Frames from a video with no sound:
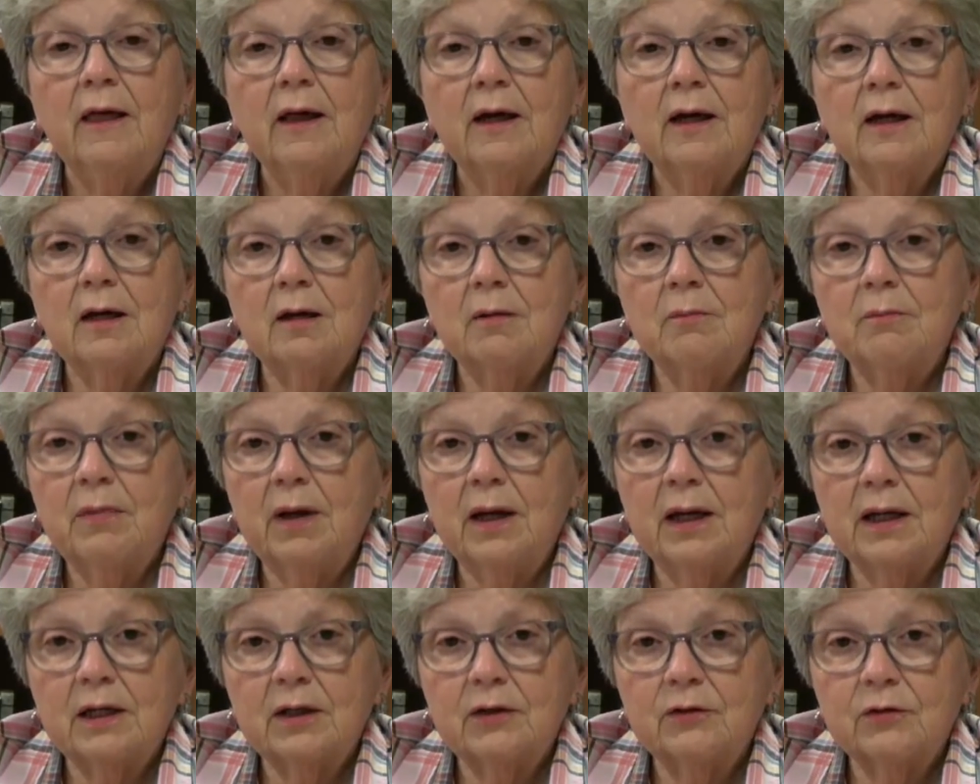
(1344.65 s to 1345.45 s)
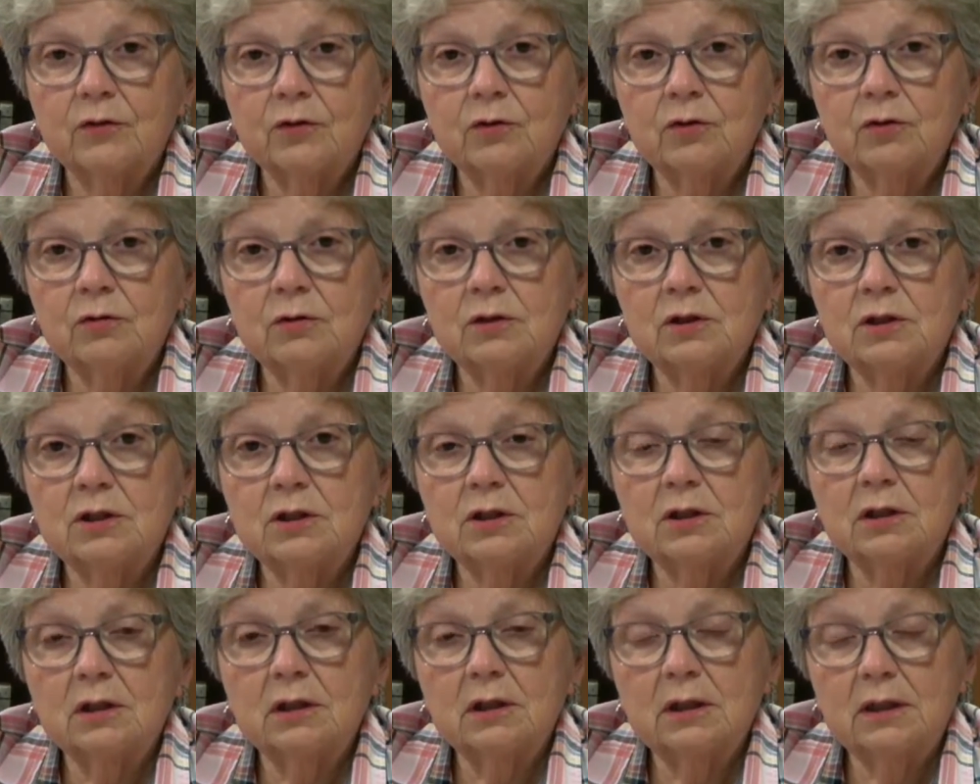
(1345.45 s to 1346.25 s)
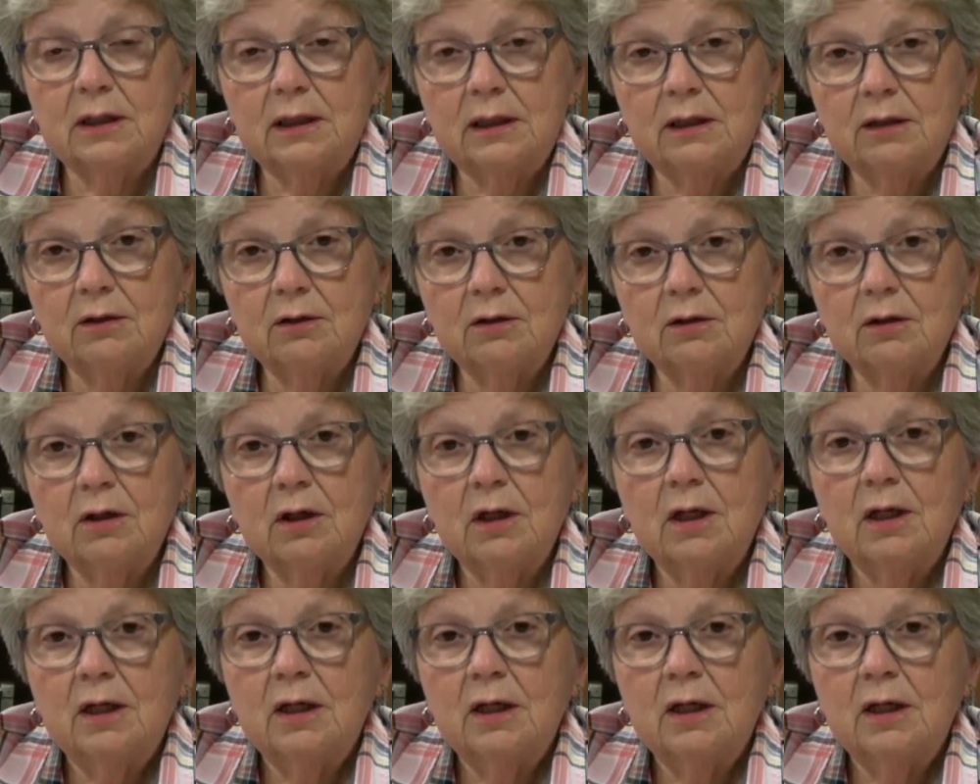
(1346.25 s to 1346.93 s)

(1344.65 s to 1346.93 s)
come back as a Christian leader,